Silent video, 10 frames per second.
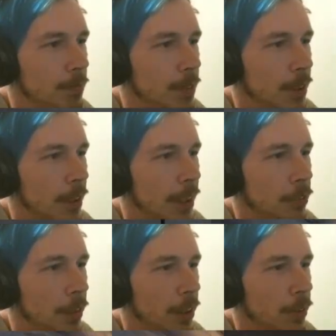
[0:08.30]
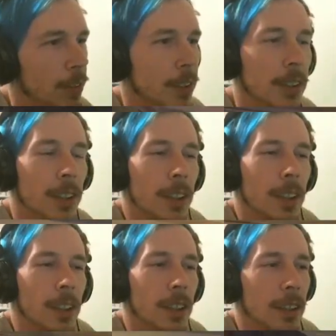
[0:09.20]
in the last video,
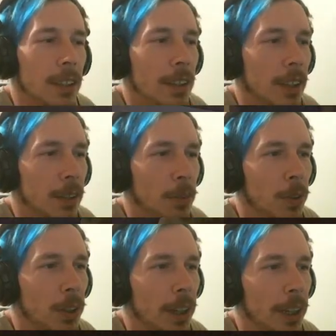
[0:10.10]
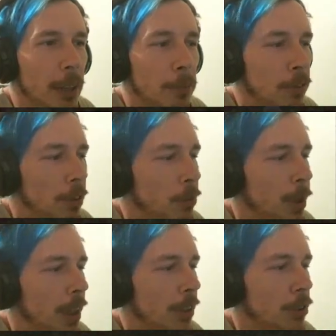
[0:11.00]
where I gave myself
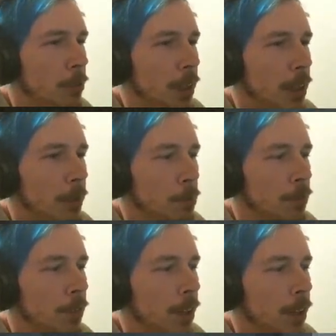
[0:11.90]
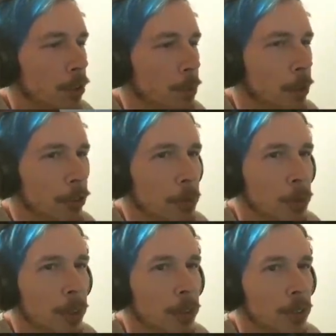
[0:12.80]
way too many specialty
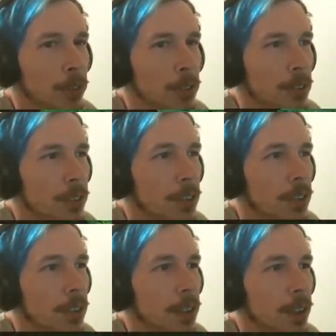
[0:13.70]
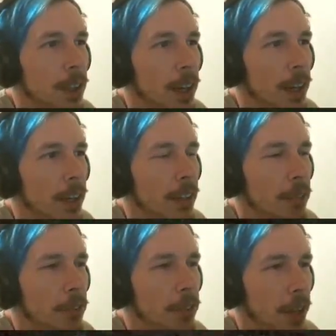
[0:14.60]
points, I've
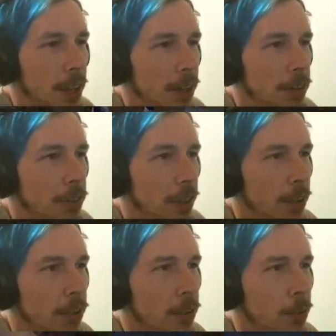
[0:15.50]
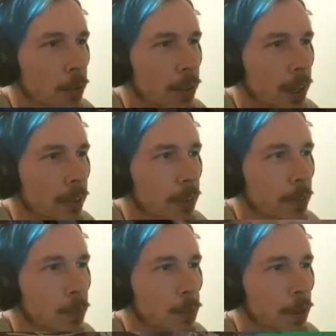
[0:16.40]
decided instead to do kind of
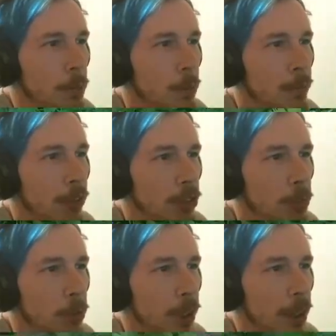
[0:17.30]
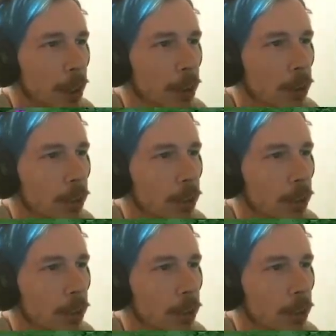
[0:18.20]
a one profession per day